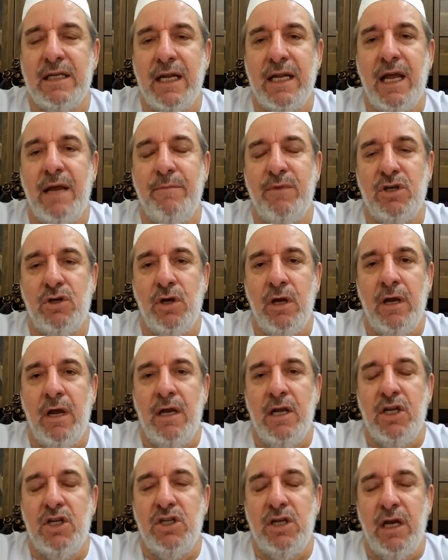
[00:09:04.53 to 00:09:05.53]
the
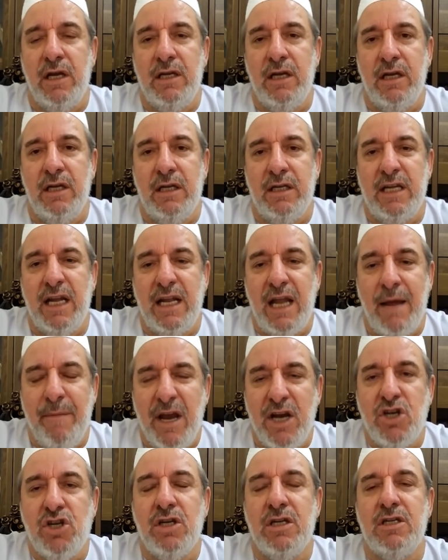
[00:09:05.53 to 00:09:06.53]

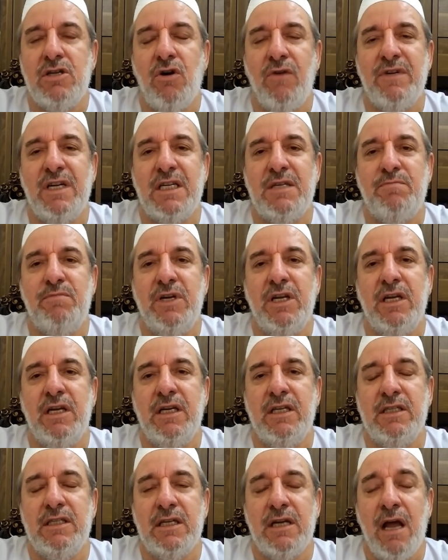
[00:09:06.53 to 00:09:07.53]
dimensions of the
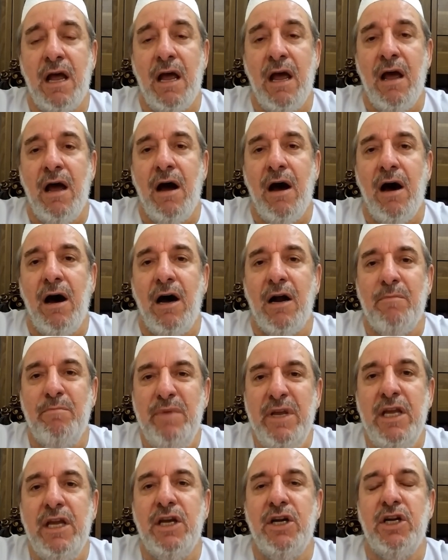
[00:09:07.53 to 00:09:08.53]
springs are
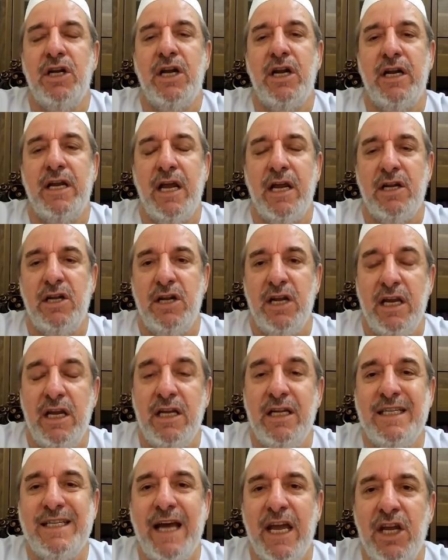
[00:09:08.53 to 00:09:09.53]
being recreated
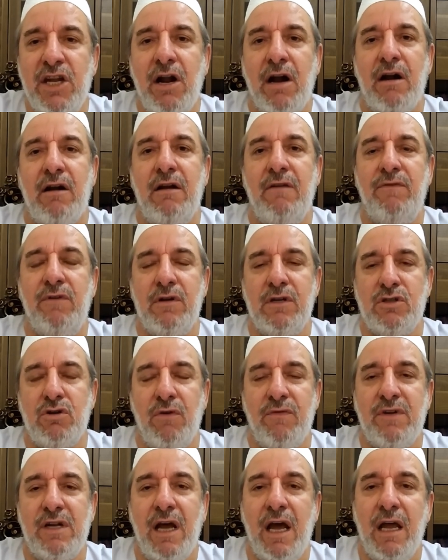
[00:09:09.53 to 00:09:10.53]
in the inner levels
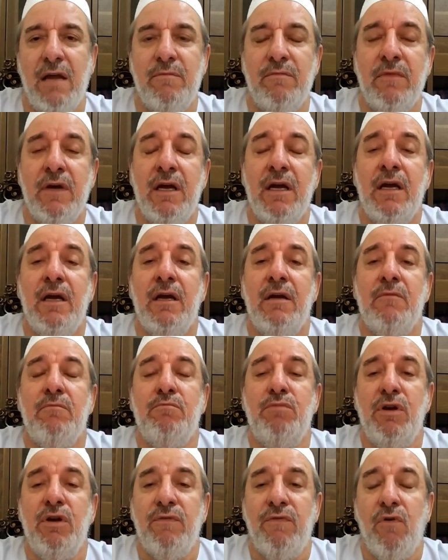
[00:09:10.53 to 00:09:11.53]
of time
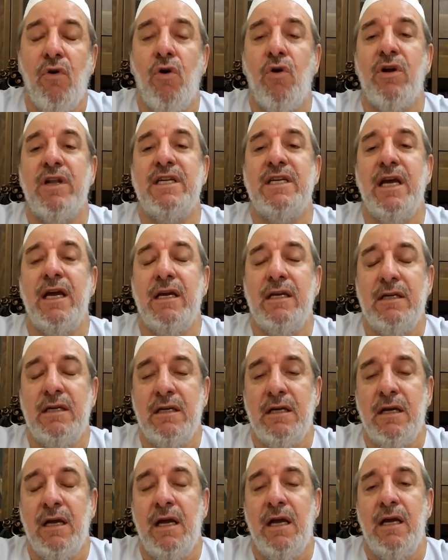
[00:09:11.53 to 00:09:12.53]
before they
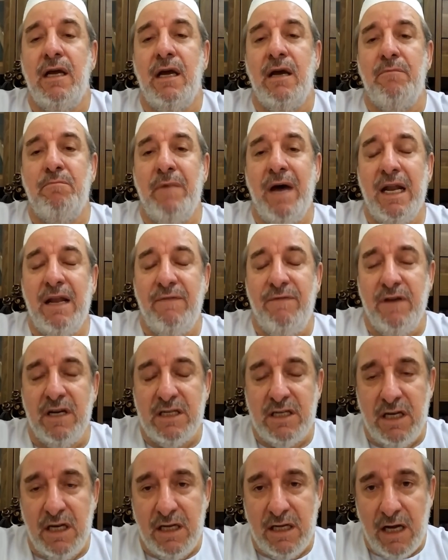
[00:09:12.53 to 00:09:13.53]

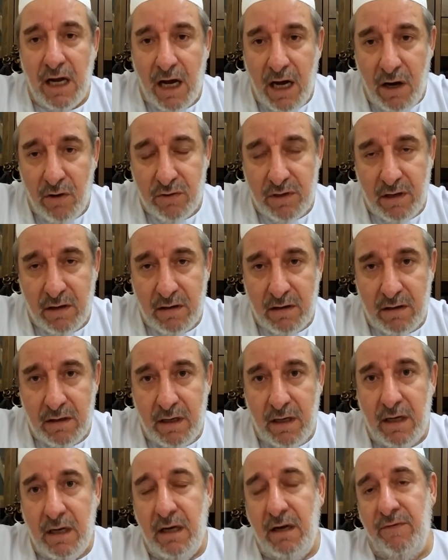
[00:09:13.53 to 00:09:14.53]
manifest in the outer
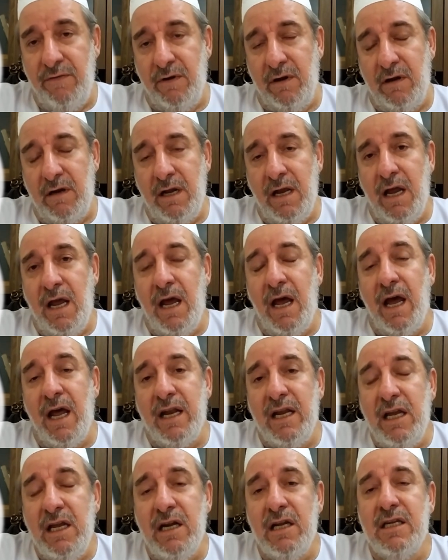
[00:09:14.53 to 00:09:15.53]
level. And
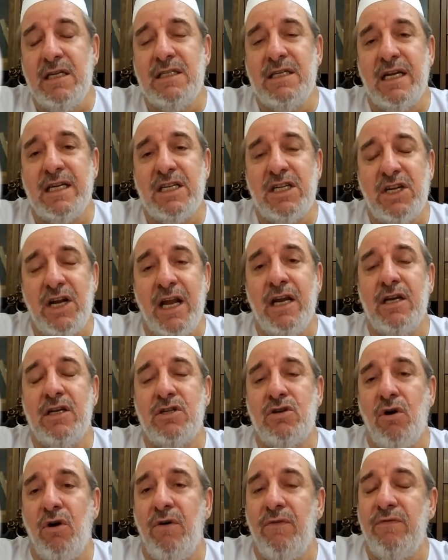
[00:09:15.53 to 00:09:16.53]
here is the
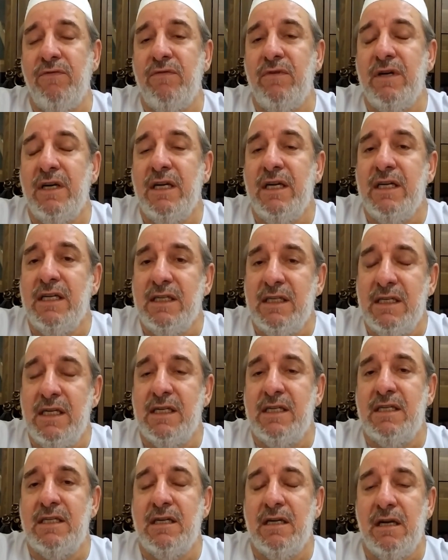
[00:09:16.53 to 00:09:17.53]
strength of
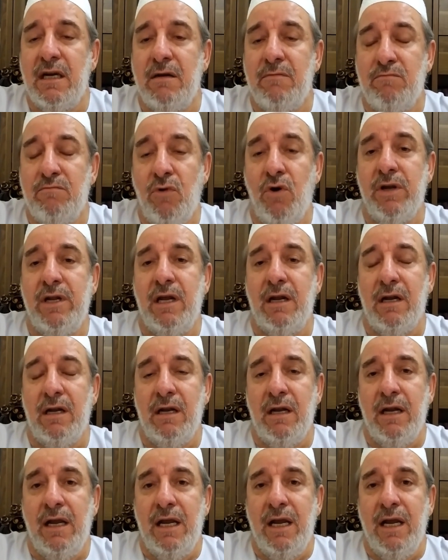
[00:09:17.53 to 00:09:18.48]
this model.